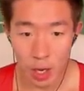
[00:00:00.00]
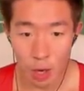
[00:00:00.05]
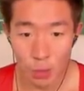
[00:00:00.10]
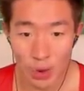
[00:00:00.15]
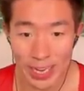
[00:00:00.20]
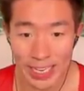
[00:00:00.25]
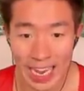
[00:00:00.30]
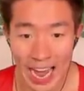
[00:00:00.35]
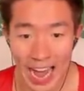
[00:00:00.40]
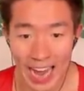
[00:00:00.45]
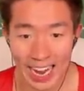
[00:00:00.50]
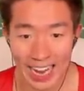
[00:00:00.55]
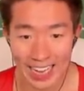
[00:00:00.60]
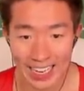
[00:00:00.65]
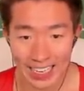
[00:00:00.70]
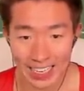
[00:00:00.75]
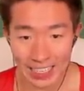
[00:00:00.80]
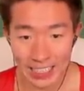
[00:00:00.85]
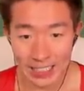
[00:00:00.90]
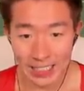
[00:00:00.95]
We got
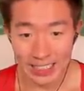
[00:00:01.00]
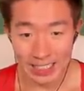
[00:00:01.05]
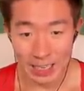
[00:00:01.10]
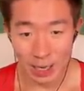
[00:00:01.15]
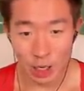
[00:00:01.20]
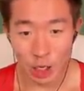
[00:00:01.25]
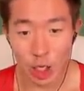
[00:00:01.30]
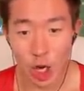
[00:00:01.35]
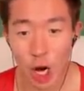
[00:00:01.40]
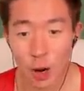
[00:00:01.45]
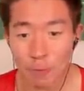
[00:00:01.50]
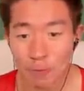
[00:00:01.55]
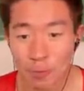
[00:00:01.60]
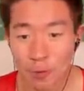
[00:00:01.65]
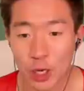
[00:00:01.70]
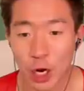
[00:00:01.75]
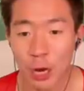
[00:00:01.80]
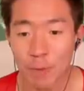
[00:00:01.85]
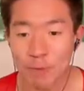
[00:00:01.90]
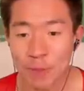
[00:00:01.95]
it. Good
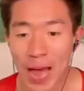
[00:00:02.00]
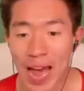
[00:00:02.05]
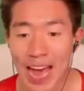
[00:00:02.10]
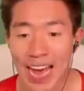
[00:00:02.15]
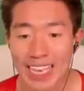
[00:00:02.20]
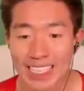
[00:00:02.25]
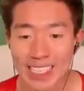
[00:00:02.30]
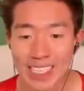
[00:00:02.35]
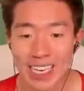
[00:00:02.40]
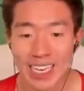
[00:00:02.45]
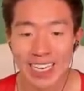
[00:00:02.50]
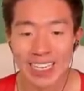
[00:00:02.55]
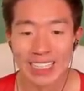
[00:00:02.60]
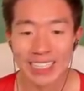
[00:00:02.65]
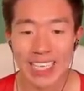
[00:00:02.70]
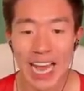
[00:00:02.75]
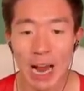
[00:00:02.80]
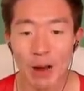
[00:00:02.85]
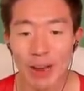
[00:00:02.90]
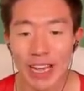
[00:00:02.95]
pass.
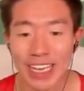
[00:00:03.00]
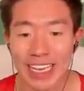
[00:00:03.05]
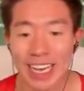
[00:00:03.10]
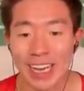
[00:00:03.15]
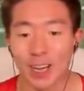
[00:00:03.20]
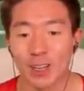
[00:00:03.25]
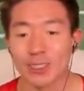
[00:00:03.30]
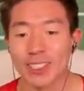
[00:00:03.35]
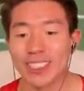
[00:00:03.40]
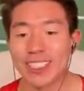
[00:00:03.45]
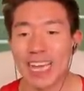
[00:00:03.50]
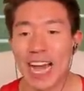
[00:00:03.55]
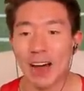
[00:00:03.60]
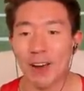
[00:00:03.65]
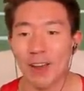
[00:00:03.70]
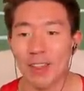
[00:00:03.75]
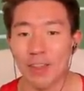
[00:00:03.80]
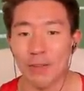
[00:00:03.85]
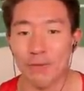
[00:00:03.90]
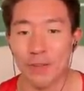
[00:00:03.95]
Tyreek Hill
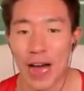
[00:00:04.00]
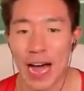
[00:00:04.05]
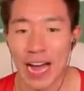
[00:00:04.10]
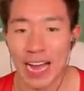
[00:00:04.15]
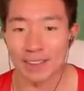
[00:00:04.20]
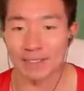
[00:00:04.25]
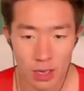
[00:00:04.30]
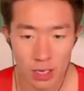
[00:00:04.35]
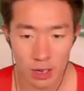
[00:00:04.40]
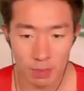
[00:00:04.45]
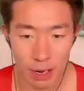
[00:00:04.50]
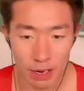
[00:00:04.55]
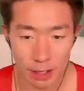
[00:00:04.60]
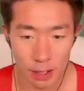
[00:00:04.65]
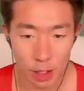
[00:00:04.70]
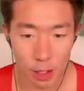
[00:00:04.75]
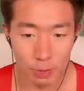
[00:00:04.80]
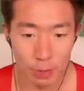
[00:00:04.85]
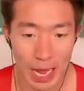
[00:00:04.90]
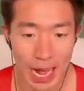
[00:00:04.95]
down on the 5. Come on.
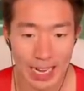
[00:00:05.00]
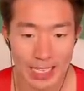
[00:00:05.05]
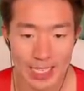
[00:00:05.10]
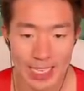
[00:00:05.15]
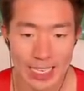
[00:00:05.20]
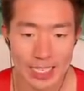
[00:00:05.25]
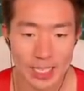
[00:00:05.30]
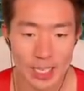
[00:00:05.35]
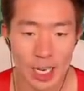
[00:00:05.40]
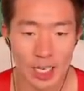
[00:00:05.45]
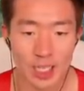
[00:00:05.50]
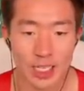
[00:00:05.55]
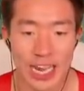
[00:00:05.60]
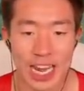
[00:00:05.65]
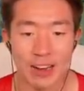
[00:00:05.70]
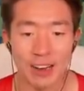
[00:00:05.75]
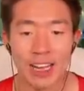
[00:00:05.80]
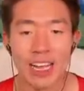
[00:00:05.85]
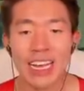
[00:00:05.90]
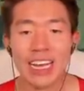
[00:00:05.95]
Good blocks. That's a
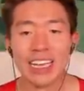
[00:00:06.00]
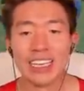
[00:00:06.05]
touchdown.